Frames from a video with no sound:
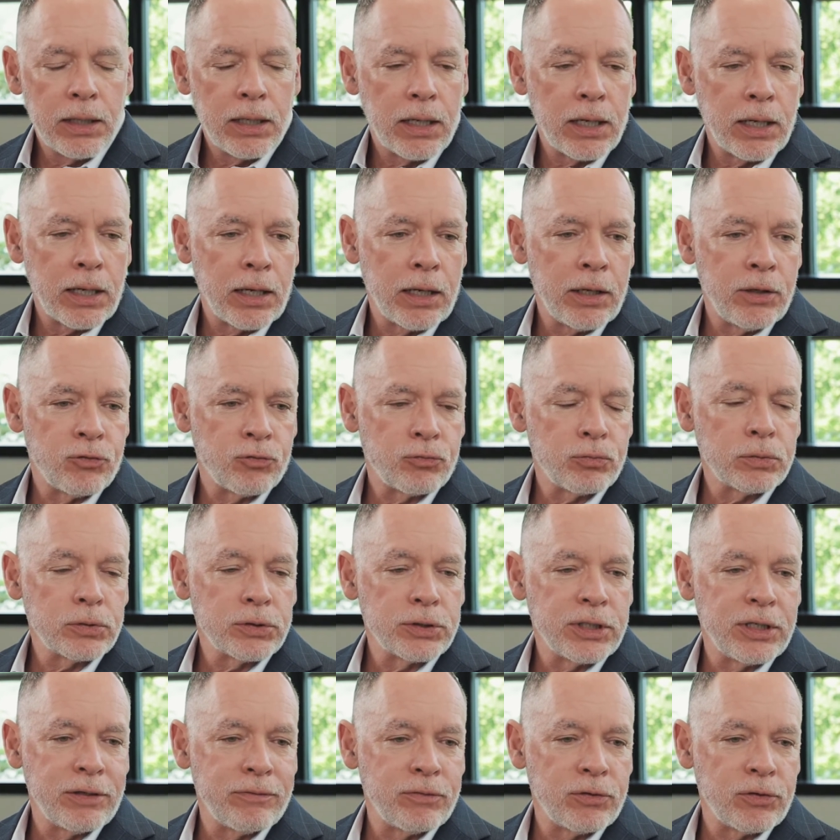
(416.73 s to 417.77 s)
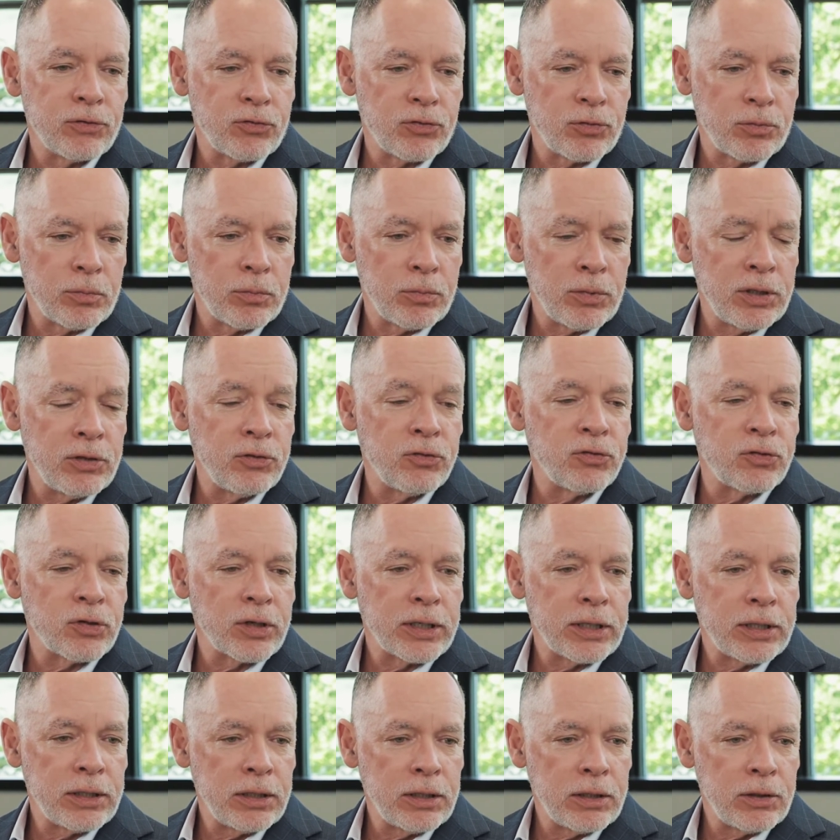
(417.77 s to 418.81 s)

It's really given us some insight